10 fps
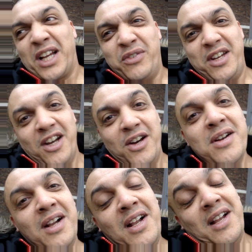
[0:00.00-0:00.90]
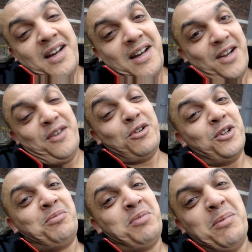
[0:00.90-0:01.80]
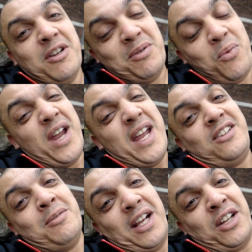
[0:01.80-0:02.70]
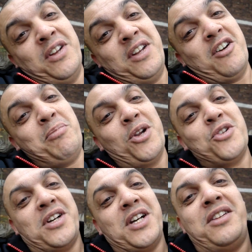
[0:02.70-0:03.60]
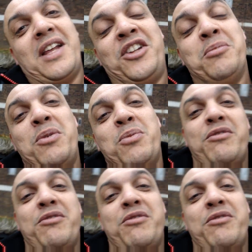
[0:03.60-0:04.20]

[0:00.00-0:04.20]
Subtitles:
next video. And for all those people that have been waiting to see my next video, I apologise that there hasn't been